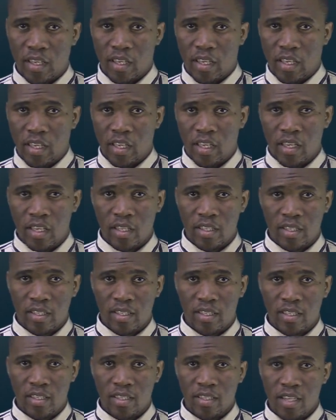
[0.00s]

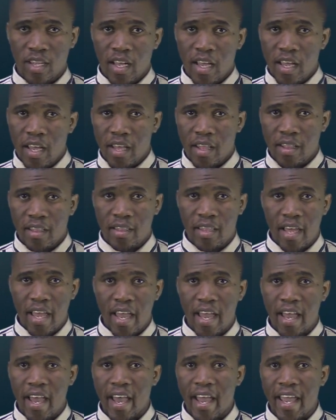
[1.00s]
is
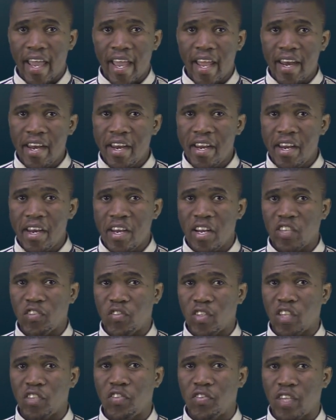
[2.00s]
there any
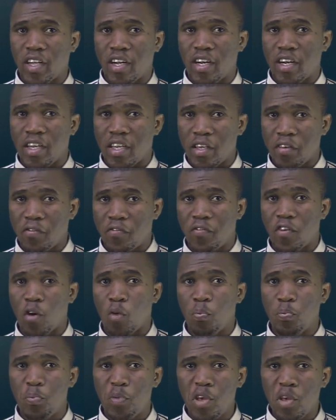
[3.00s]
necessarily for
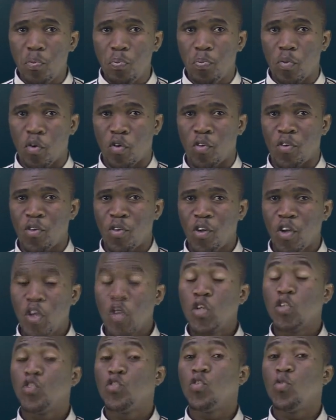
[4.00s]
people
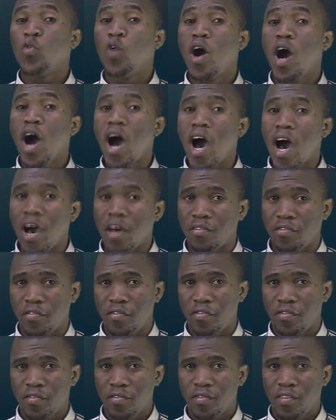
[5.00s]
to have
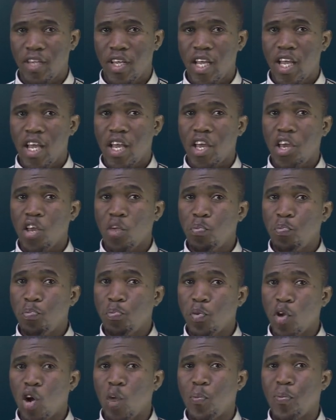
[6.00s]
a
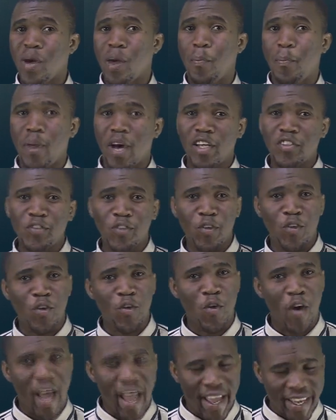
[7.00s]
proper
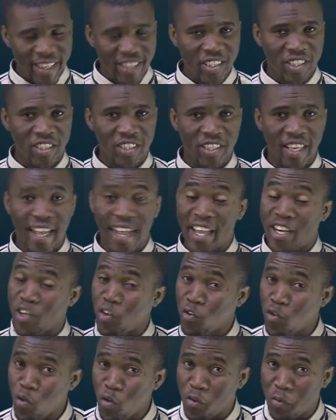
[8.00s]
personal hygiene
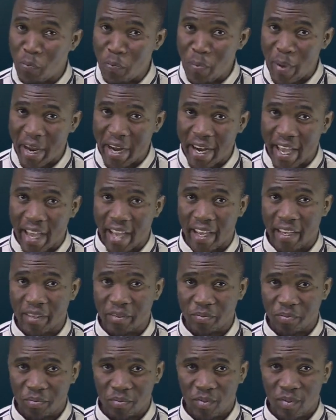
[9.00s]
and good manner?
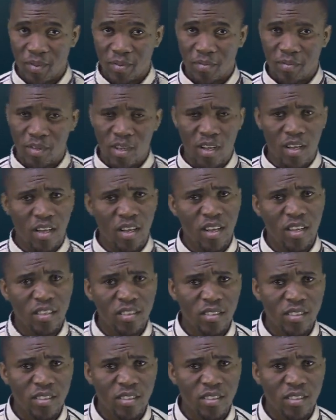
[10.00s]
Uh huh.